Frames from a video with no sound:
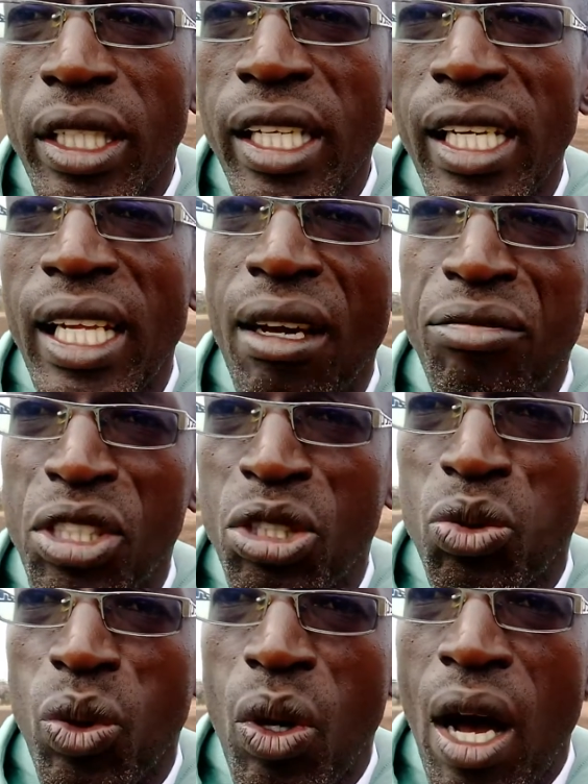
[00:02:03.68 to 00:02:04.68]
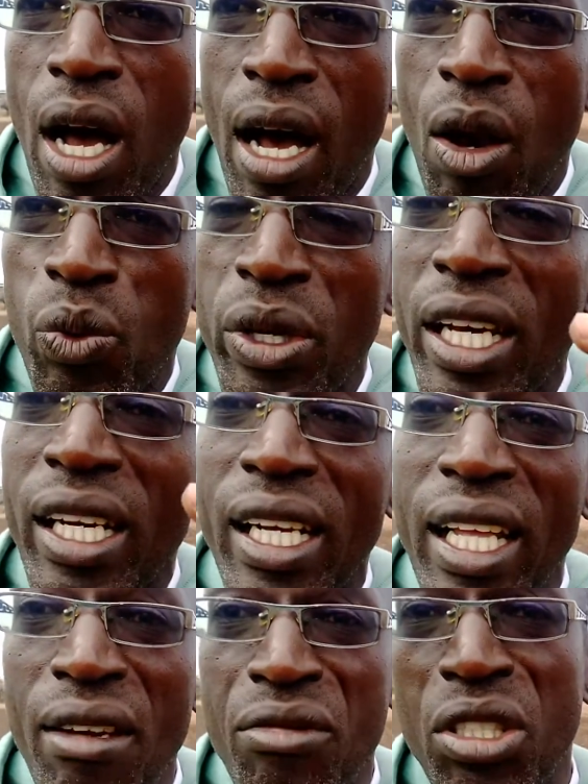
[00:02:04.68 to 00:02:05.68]
he left it, uh, we had
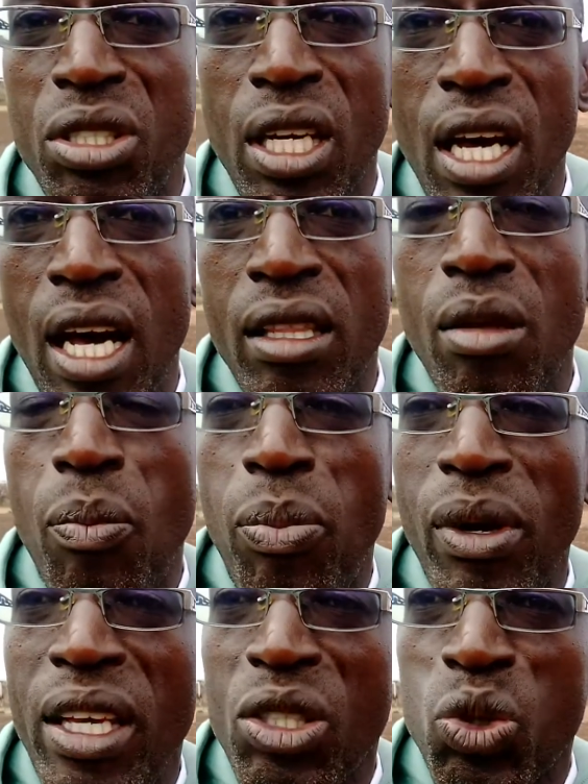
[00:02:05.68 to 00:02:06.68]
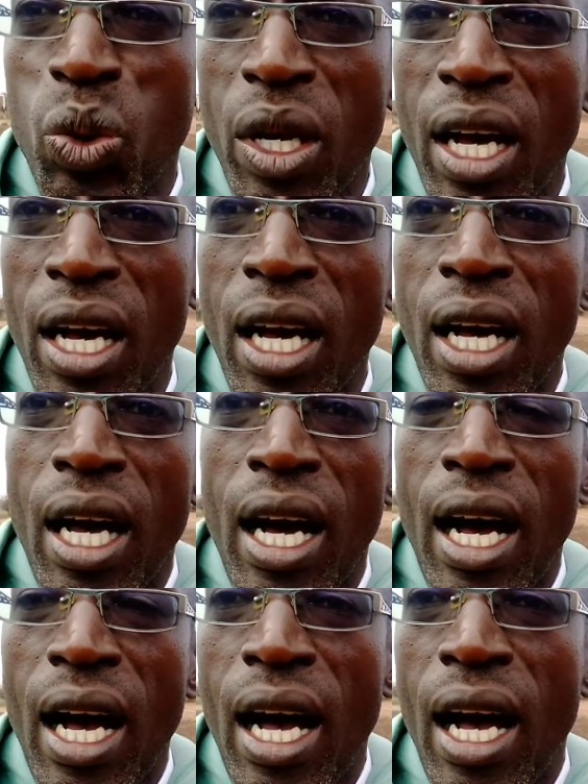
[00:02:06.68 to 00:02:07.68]
left it uh, at the place where
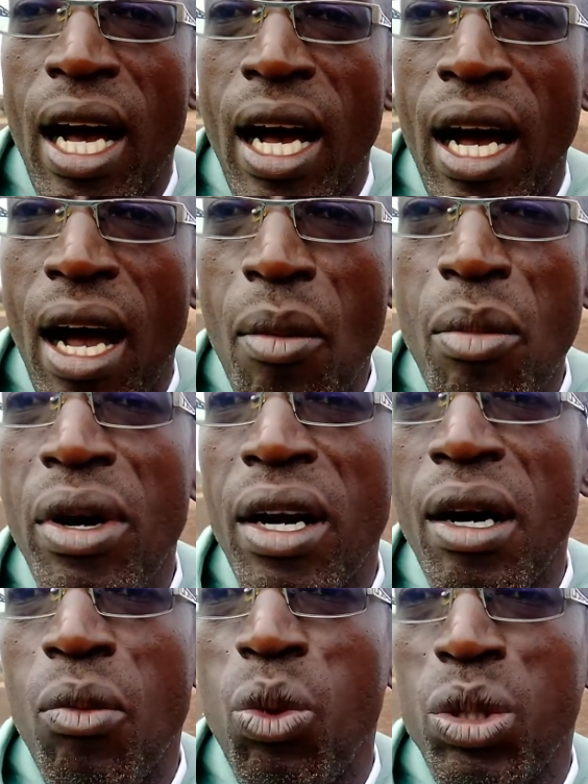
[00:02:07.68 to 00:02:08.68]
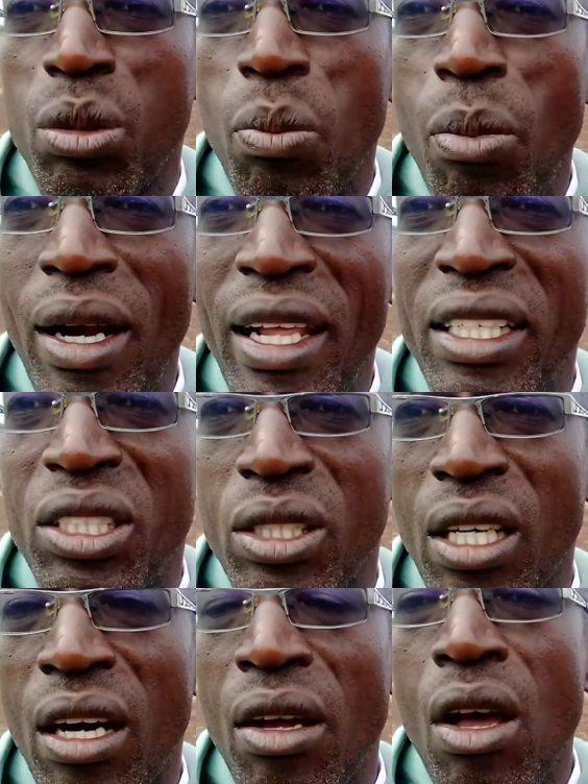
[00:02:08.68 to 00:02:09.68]
uh, Abraham was blessed
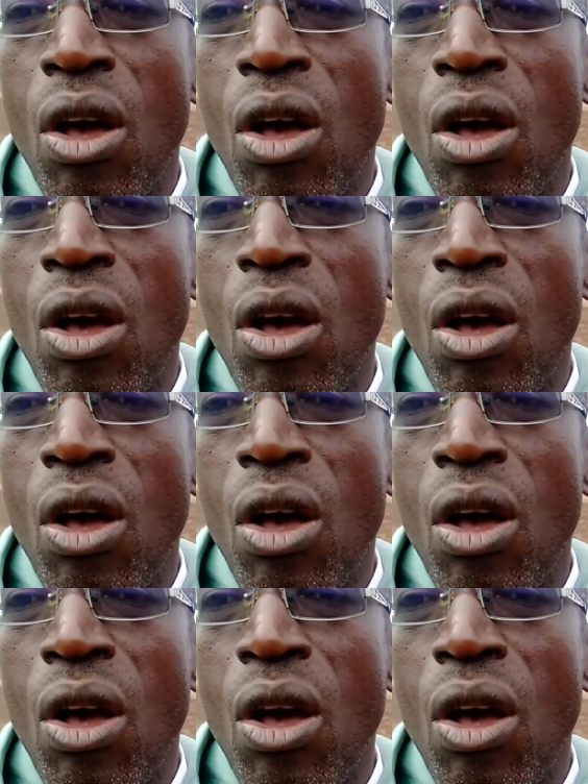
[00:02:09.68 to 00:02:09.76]
uh,